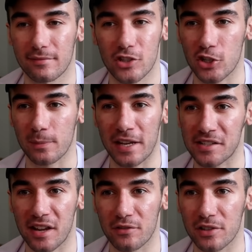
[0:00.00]
She
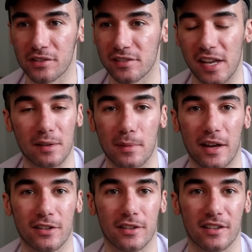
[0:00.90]
makes every day
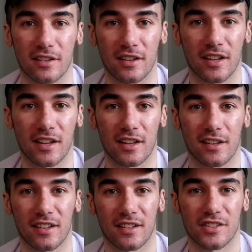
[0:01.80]
better.
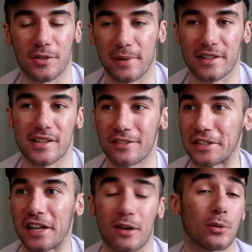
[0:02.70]
She makes
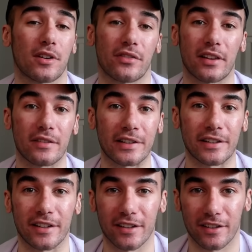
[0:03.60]
every day worth
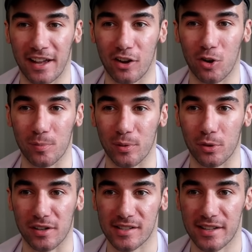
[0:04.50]
living. I hope it
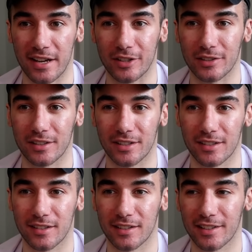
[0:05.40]
works out.
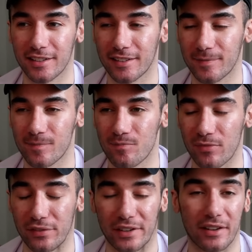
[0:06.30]

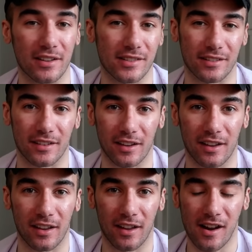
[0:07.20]
If it doesn't,
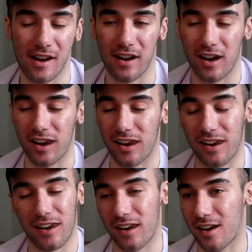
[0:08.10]

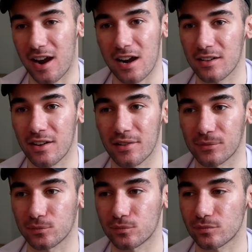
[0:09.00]
I don't know.
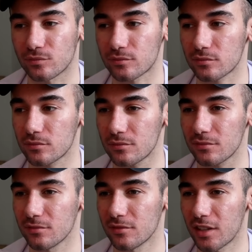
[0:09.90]

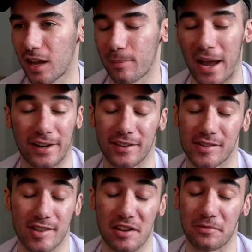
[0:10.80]
I'm not going to
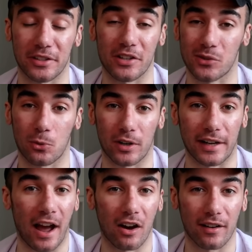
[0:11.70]
say if it doesn't
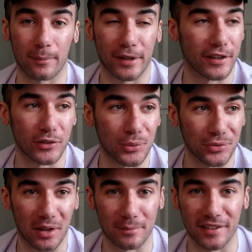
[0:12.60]
work out, I'm going to do
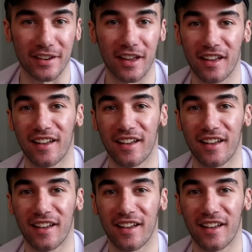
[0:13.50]
something.